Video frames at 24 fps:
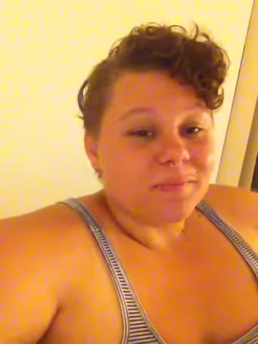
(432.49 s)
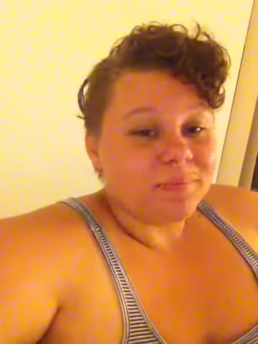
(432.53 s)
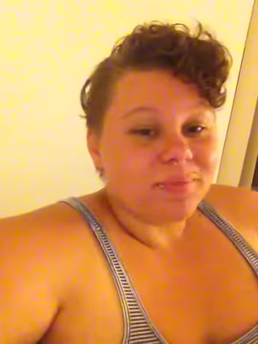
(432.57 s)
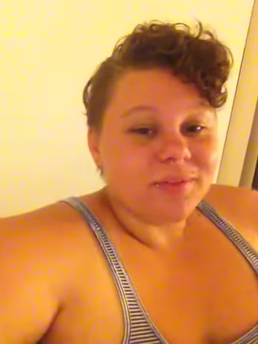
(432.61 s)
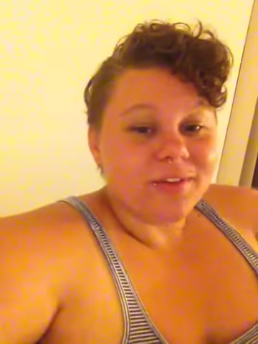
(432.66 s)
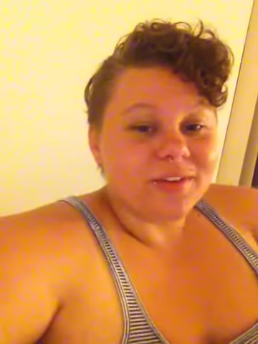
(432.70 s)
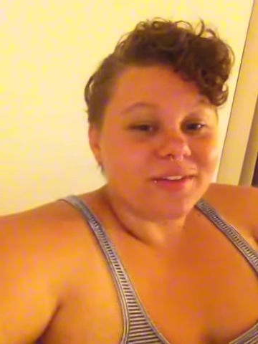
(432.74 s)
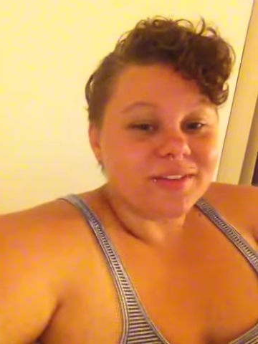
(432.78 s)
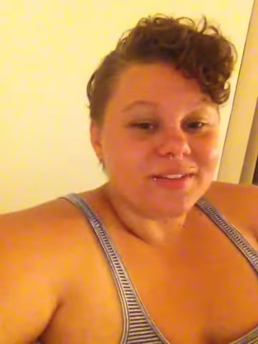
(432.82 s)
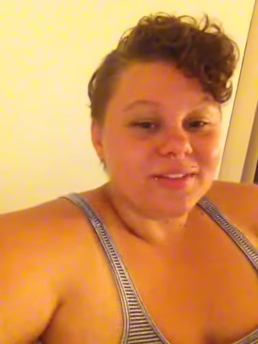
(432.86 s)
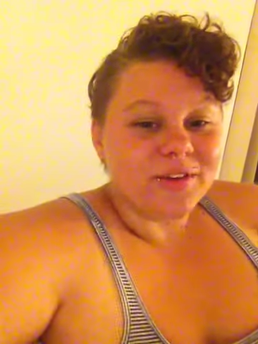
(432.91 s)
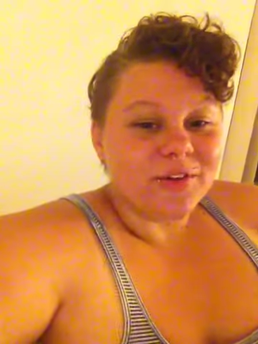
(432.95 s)

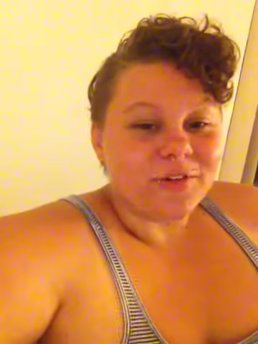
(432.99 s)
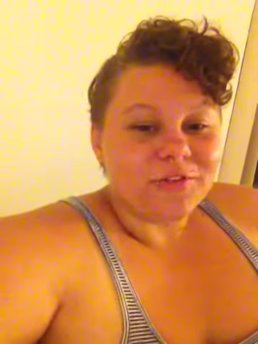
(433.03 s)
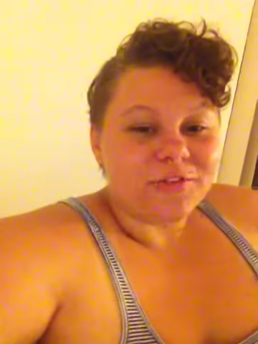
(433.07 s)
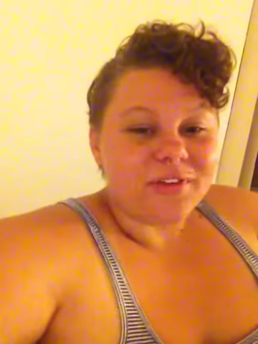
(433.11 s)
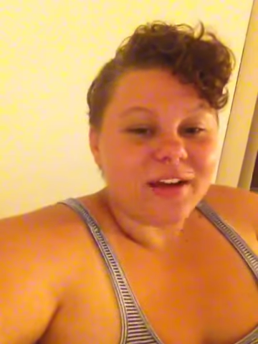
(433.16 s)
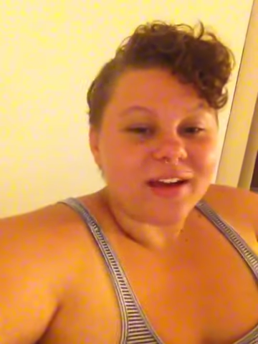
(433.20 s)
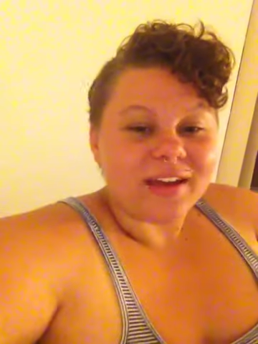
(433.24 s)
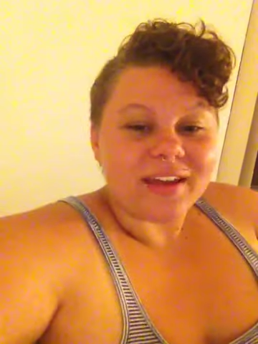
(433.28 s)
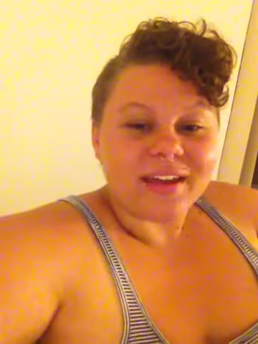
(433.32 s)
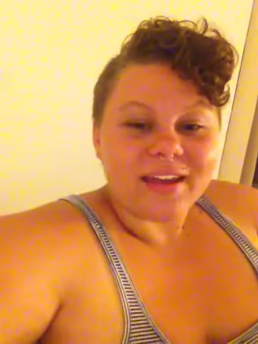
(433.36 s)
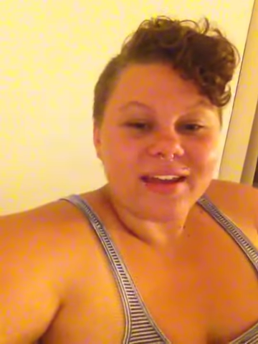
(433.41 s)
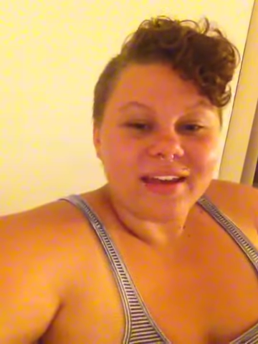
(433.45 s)
there's no
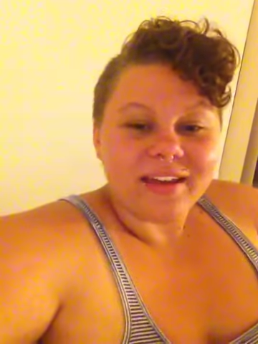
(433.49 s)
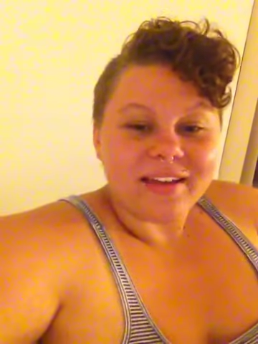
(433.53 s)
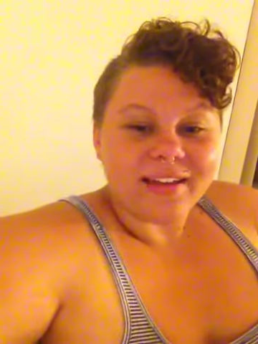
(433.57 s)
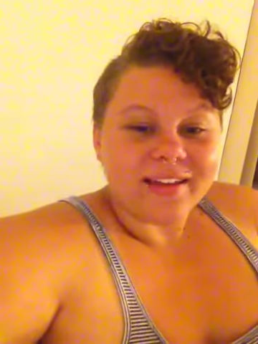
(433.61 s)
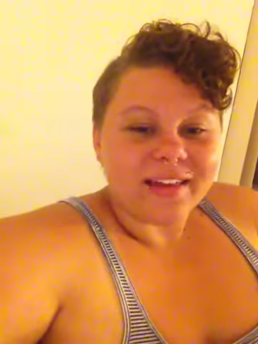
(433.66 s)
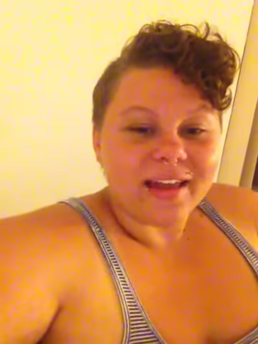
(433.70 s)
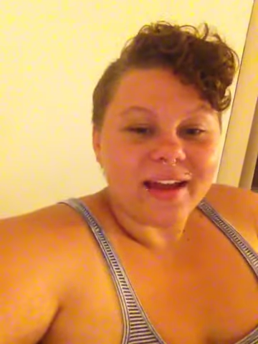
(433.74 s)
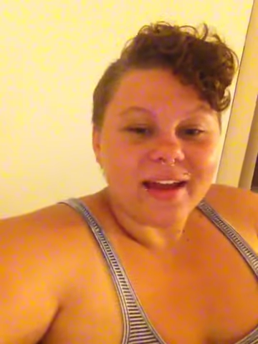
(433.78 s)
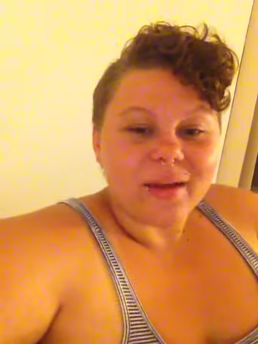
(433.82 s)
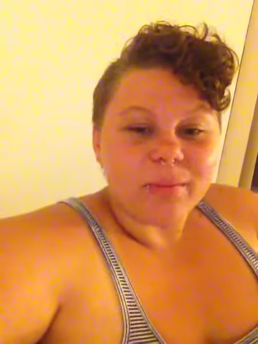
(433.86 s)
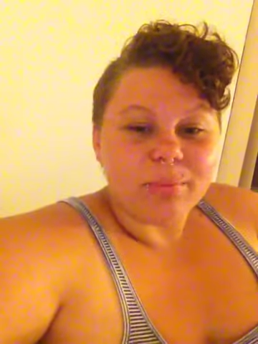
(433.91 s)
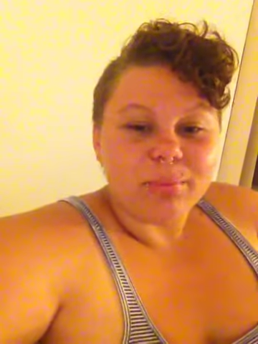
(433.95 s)
fucking,
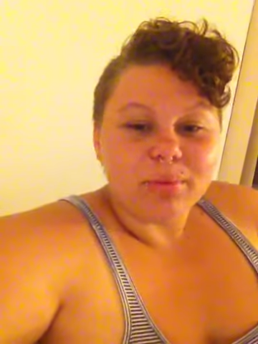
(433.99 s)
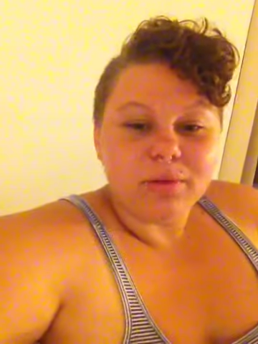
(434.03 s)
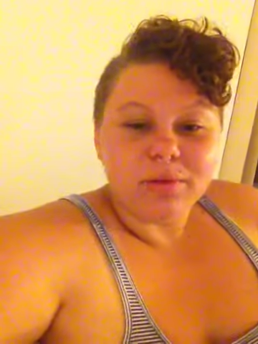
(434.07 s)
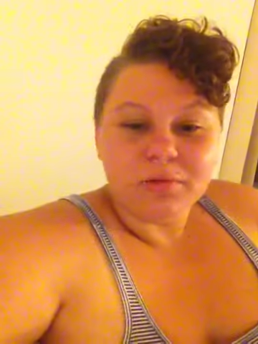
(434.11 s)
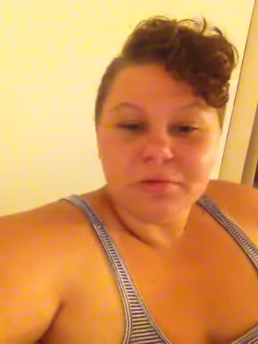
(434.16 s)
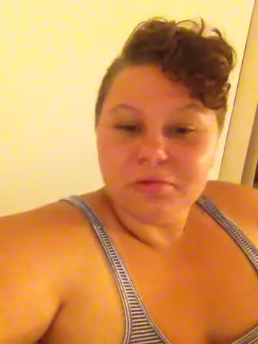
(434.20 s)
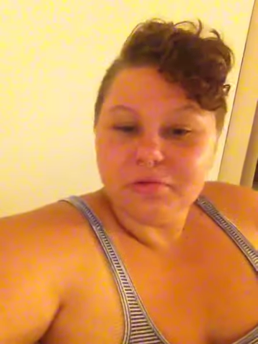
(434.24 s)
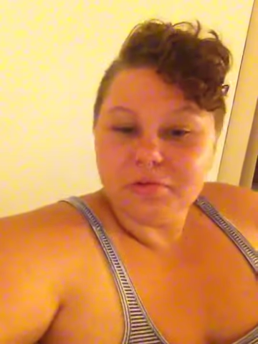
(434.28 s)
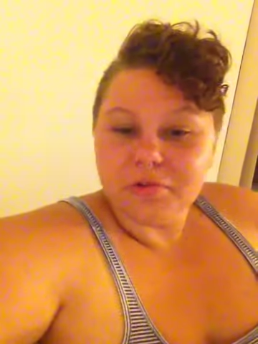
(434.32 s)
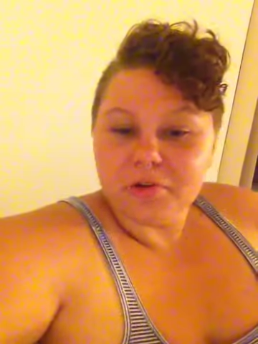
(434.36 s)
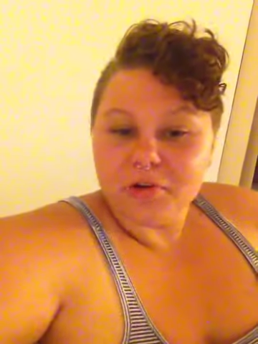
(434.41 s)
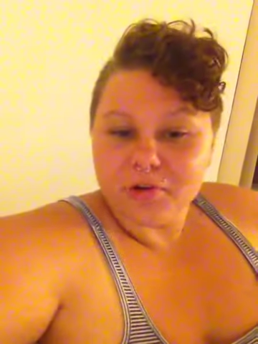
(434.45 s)
like,
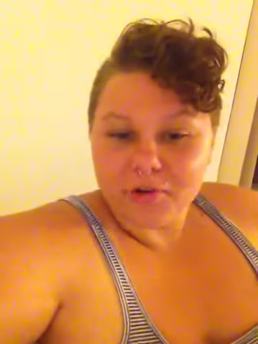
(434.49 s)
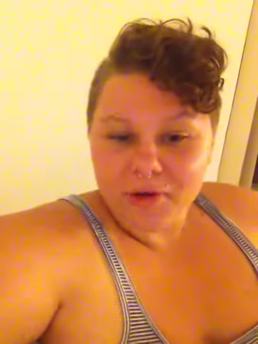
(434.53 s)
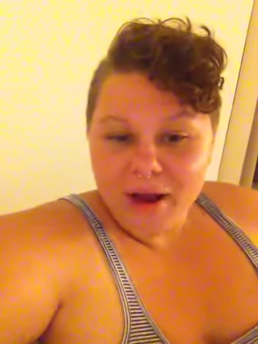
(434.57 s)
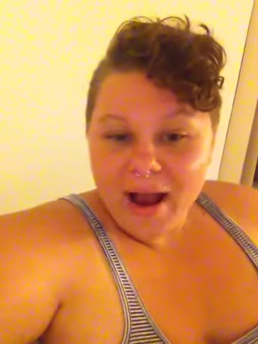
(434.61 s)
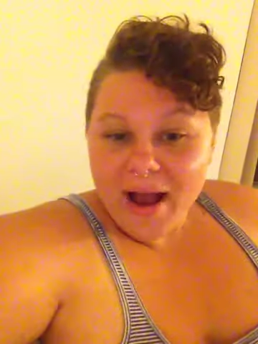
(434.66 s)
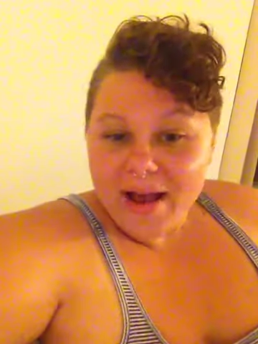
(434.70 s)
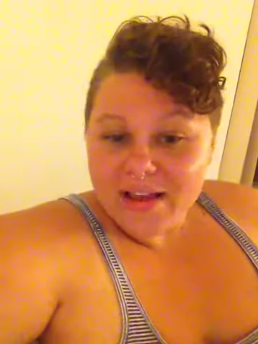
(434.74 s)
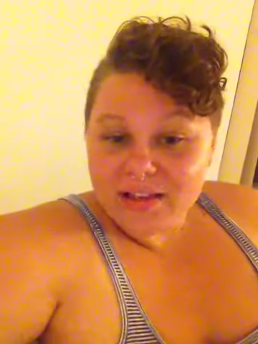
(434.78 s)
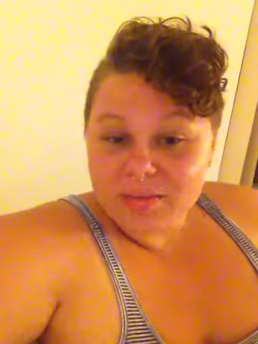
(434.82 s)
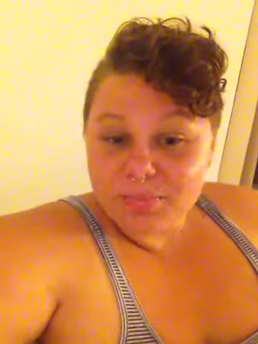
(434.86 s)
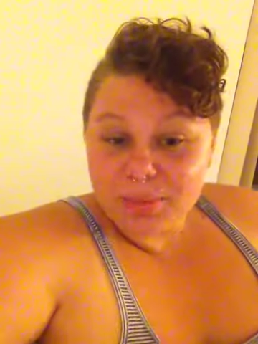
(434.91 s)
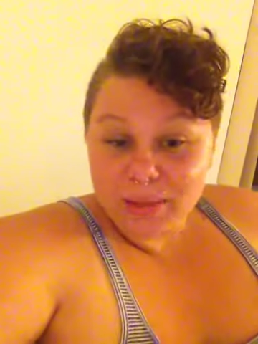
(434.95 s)
beautiful
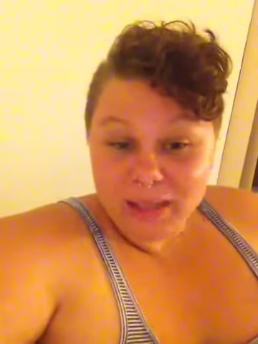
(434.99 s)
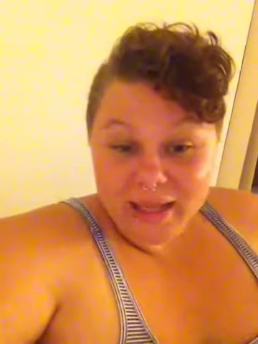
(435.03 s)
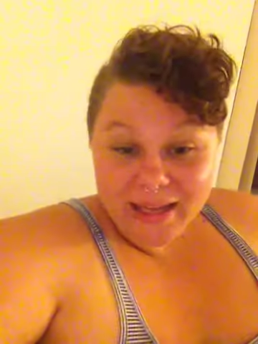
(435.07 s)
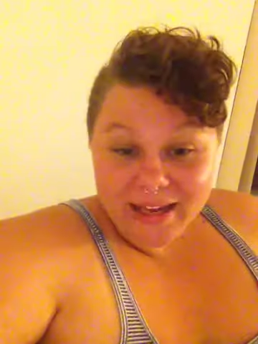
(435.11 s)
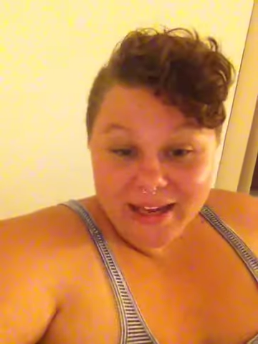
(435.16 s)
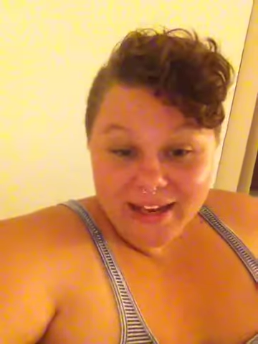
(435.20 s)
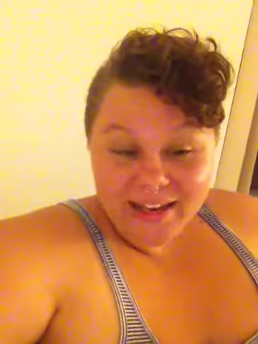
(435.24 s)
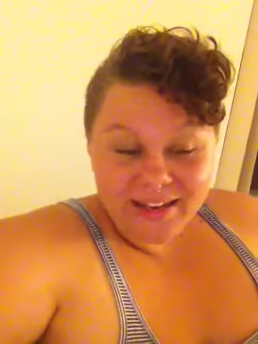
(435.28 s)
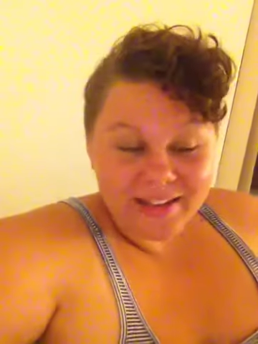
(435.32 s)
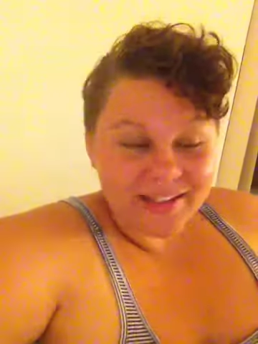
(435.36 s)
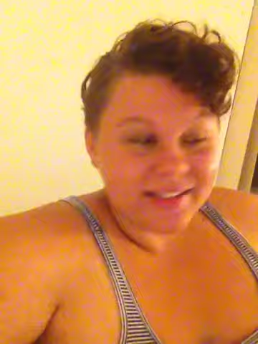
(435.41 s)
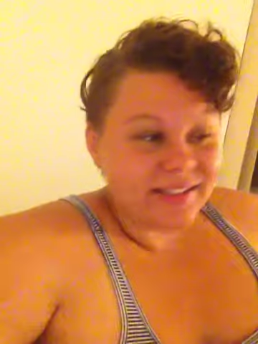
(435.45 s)
grass
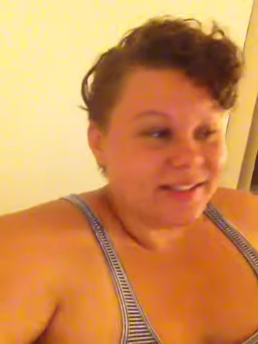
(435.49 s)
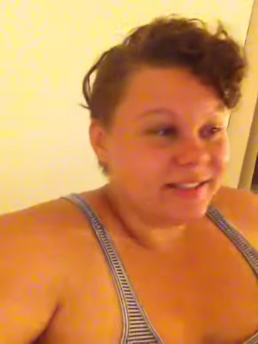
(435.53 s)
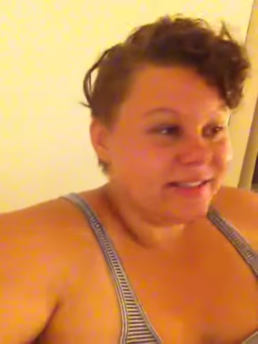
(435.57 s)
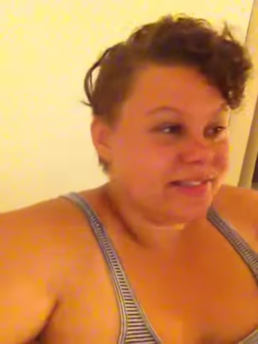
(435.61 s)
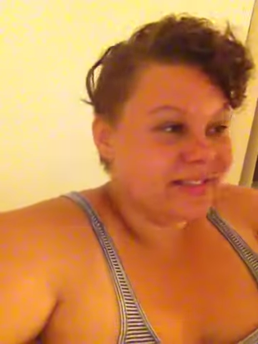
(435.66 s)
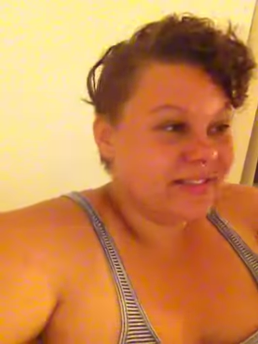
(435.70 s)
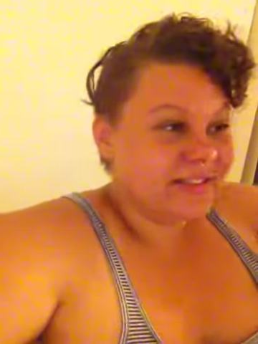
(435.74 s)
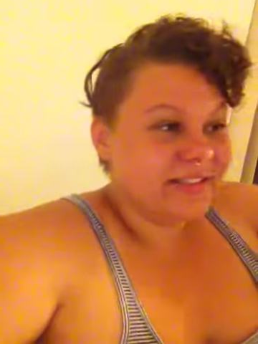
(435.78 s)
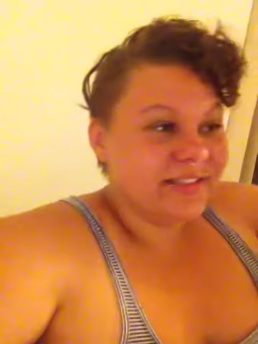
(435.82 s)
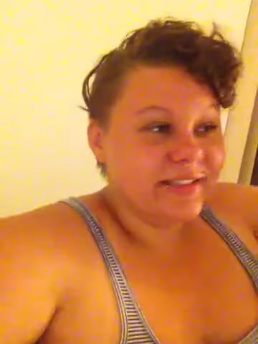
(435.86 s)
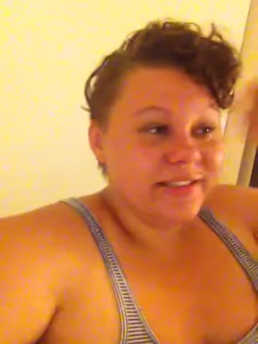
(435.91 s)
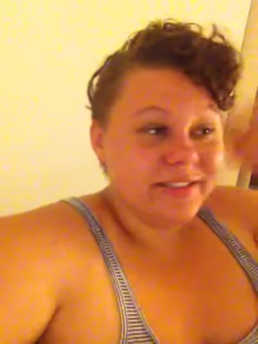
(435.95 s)

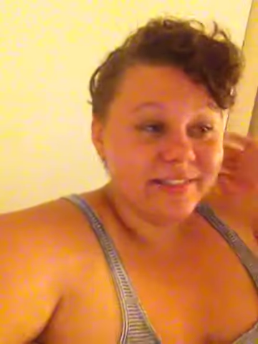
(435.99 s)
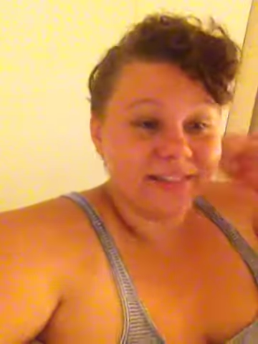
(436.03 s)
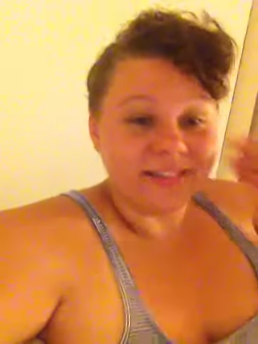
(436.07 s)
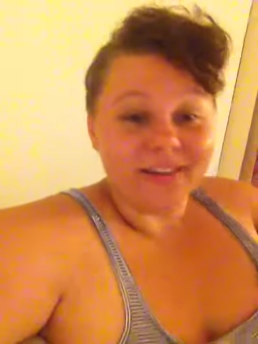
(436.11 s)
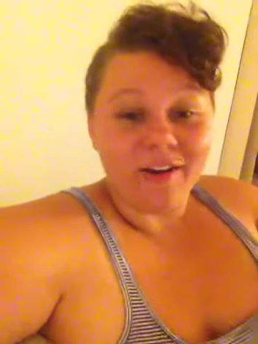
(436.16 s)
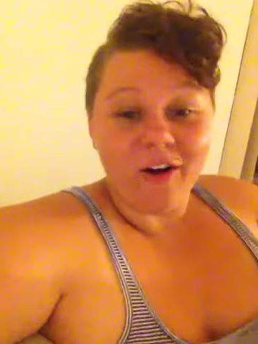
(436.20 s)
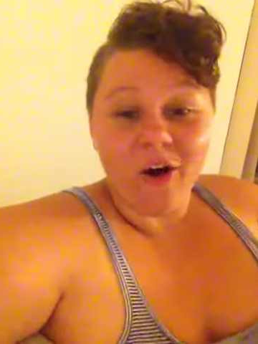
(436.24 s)
plains and